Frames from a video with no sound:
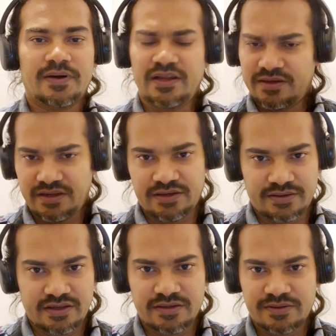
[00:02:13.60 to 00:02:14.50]

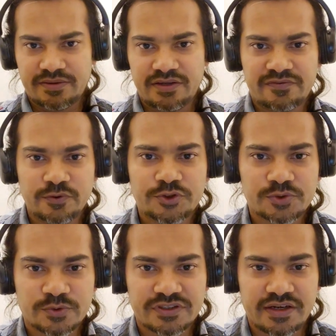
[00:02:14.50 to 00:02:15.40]
in a few
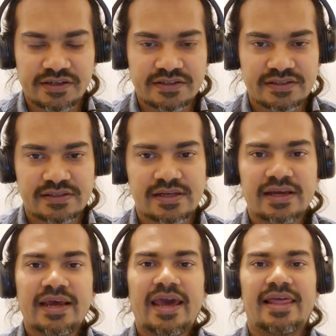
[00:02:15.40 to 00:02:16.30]
short sentences,
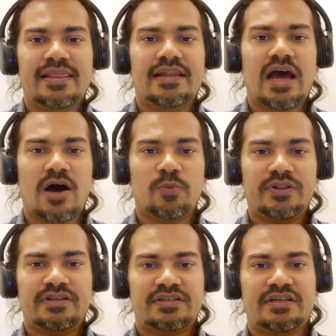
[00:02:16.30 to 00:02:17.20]
and then how will
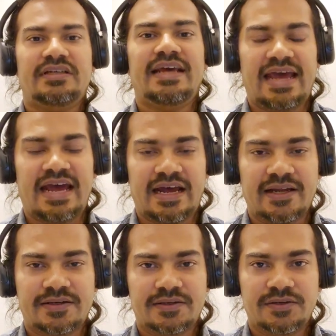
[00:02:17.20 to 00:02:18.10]
this study
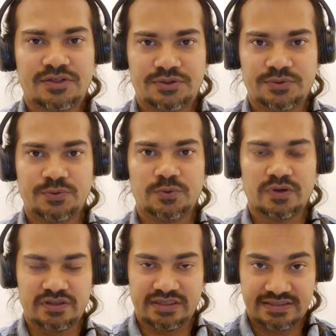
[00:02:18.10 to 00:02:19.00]
add to
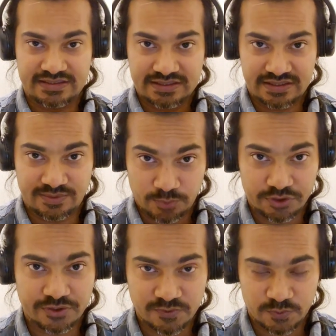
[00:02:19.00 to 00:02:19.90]
the existing
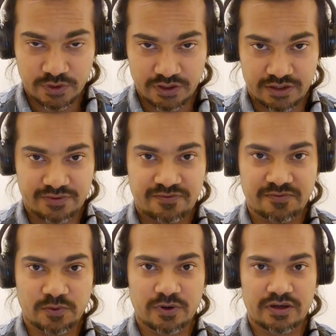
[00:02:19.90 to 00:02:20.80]
body of work
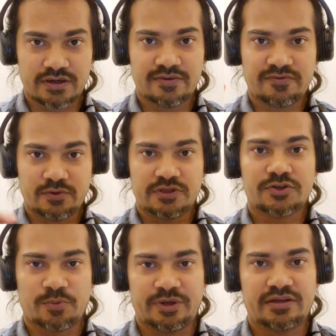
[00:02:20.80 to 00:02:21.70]
for the
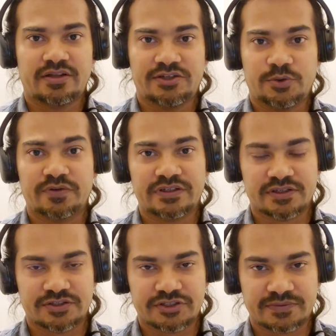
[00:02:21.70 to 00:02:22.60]
topic that you're
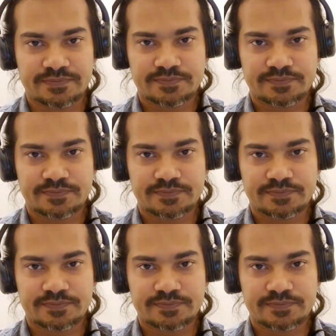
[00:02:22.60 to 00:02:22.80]
researching.